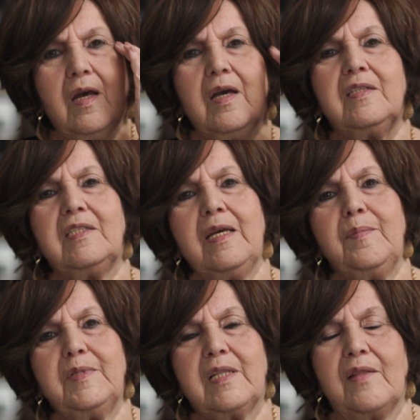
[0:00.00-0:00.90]
It
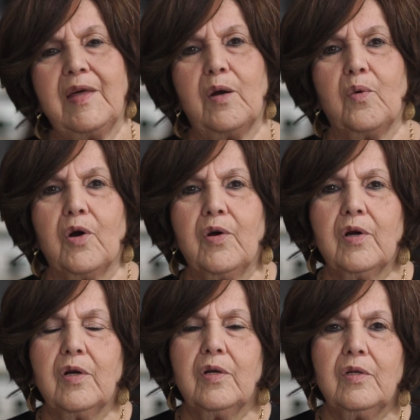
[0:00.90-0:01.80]
seems that there were
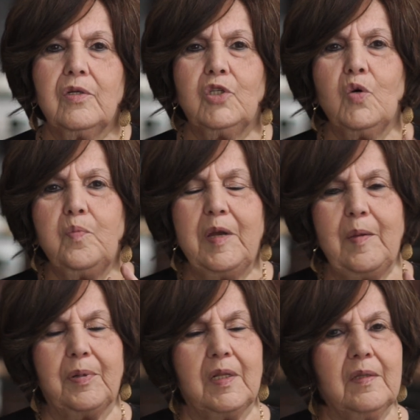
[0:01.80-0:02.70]
two
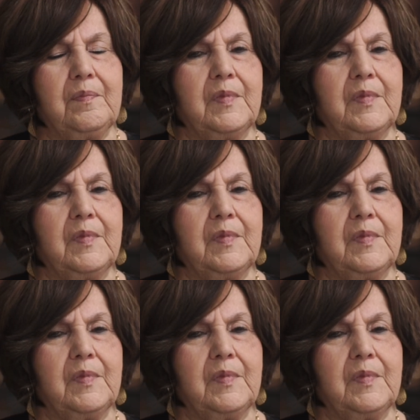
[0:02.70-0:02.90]
people